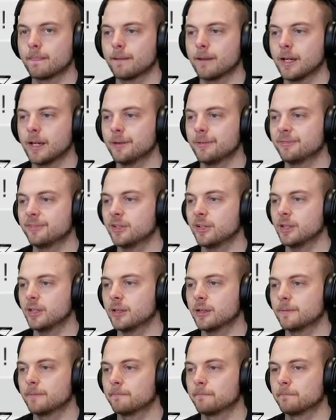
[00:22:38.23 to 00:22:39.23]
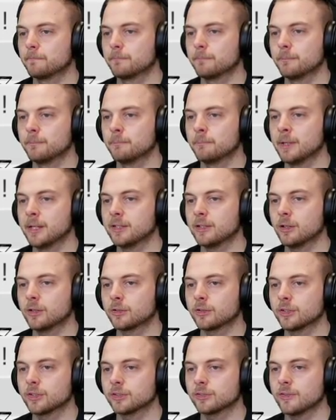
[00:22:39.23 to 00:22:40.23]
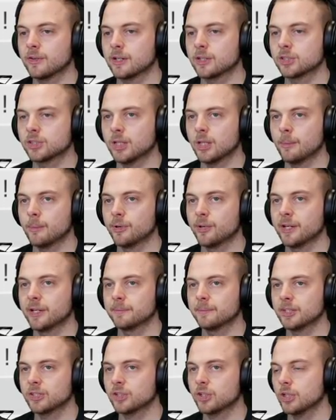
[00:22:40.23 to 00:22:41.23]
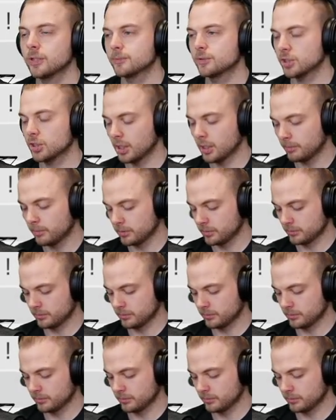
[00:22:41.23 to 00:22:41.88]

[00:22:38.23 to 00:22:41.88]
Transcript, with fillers: After my dog that's very slobbery. Let's call him Slobble.